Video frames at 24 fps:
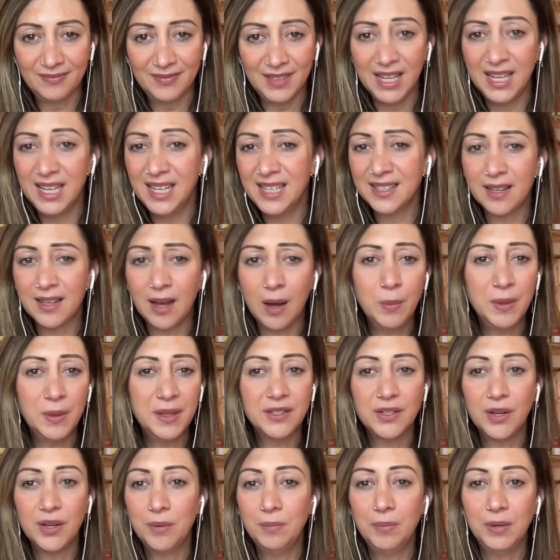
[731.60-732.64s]
He's come with
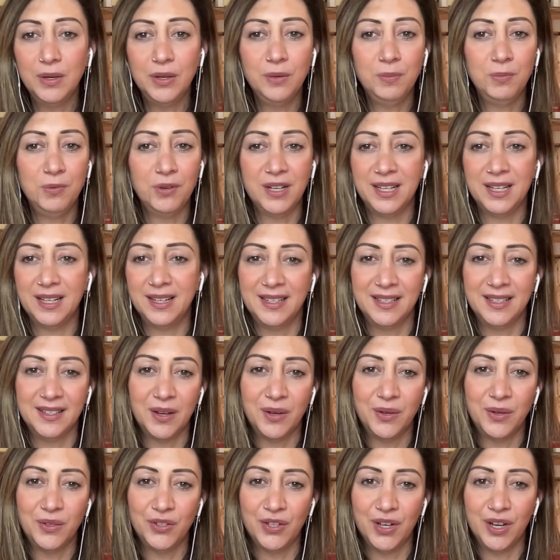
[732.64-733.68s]
his own blueprint and his
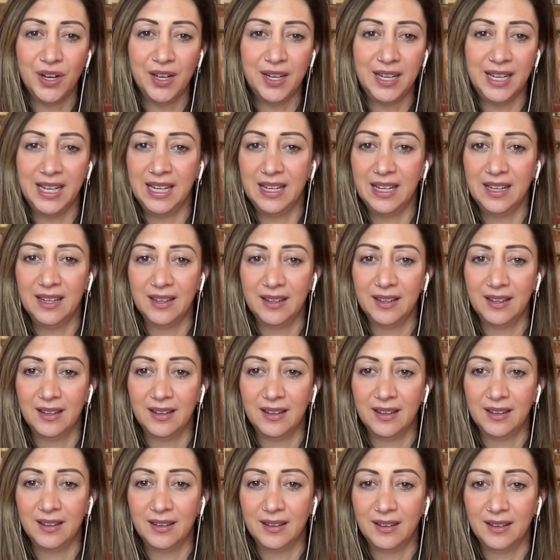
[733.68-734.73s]
own journey.
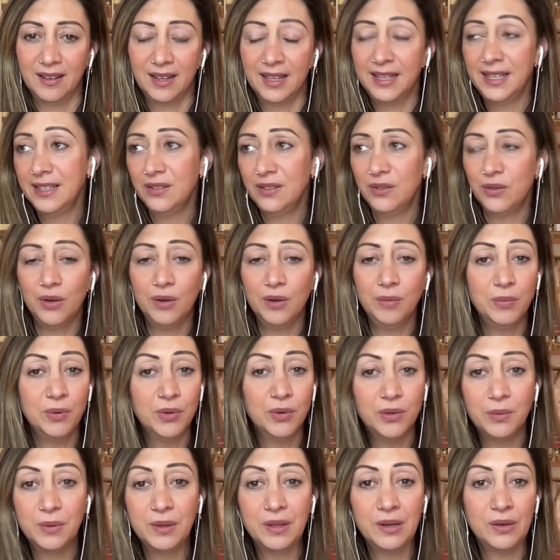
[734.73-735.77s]
And he's not on
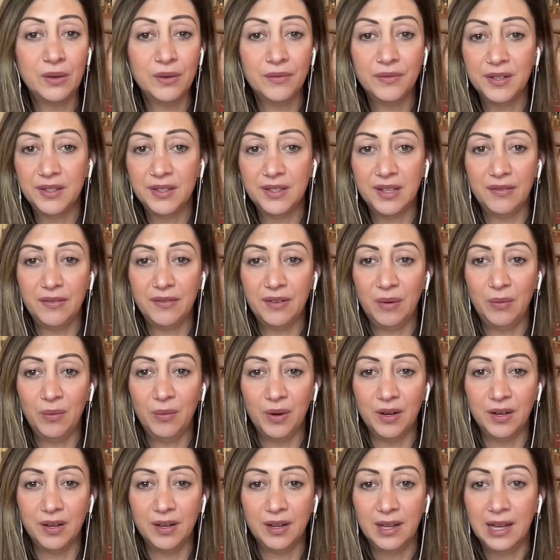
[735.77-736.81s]
board with a lot of the stuff I
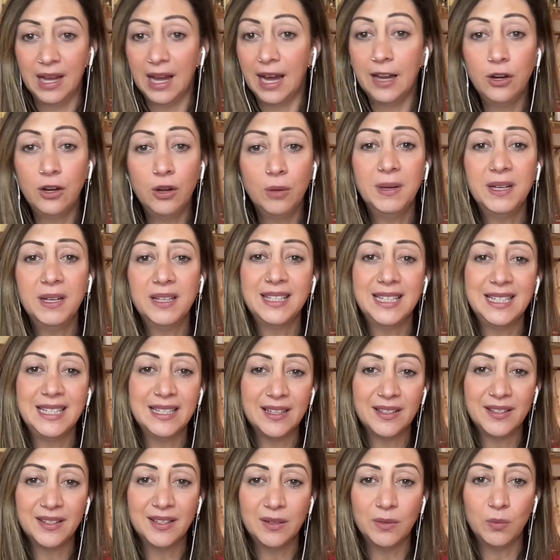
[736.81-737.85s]
want. And not because he
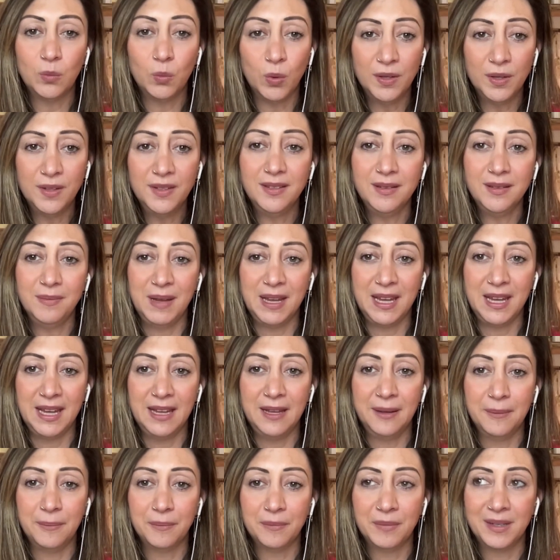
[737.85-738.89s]
doesn't want to
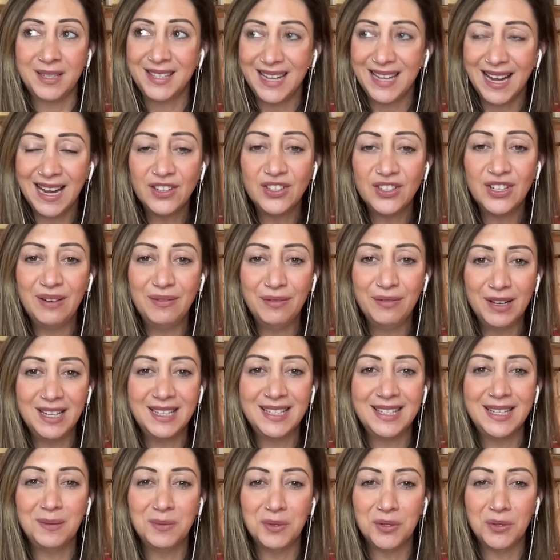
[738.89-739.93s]
be, because he actually really
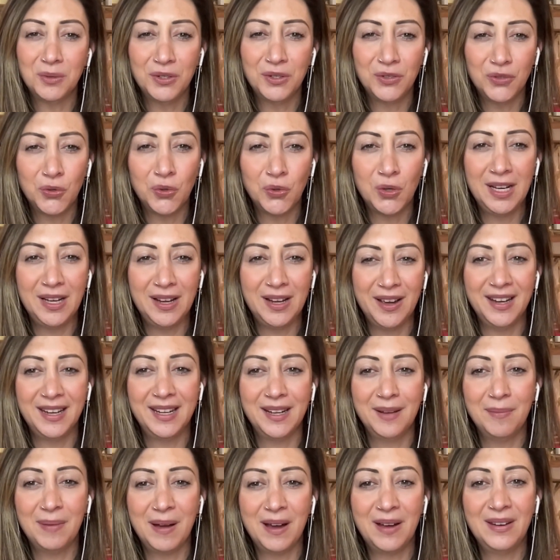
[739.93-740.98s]
seems to enjoy
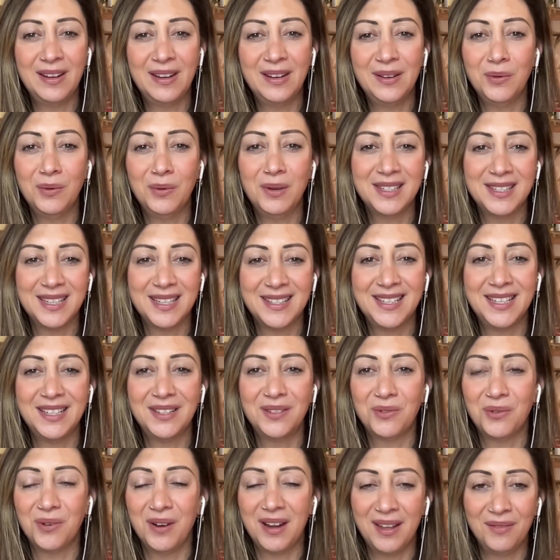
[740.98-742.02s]
learning about it and always says
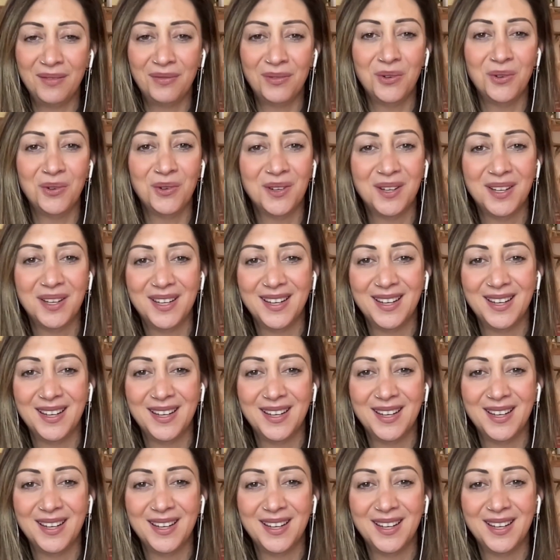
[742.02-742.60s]
he's grateful